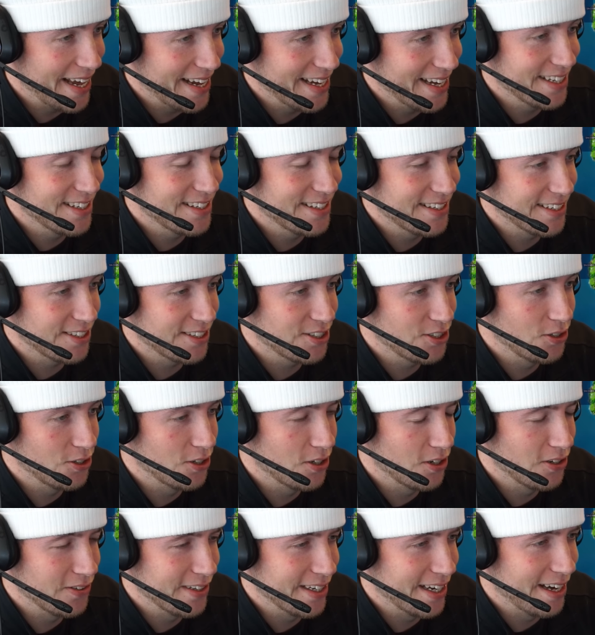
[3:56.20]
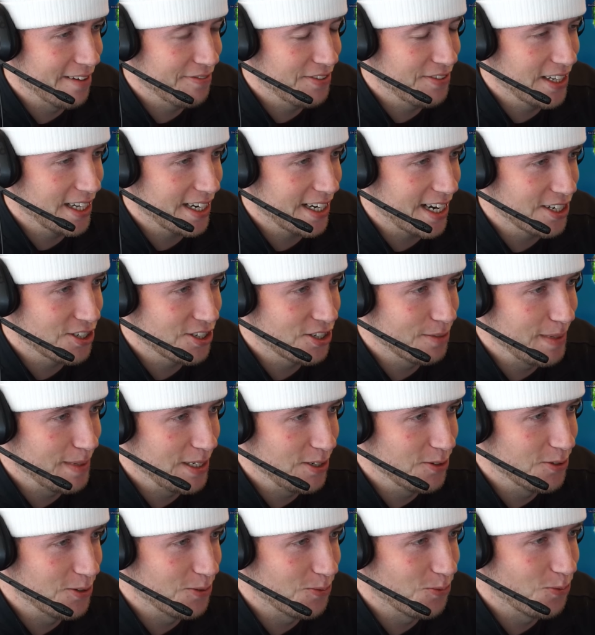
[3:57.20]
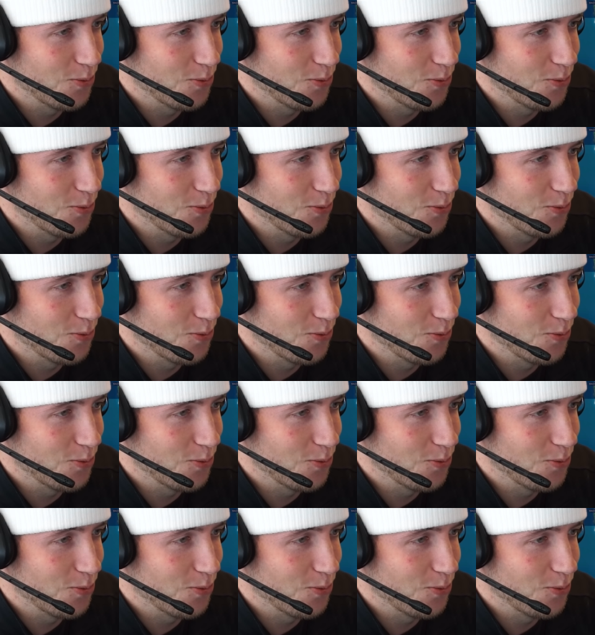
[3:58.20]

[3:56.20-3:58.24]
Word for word: and 6-shooter only. I feel like I should be doing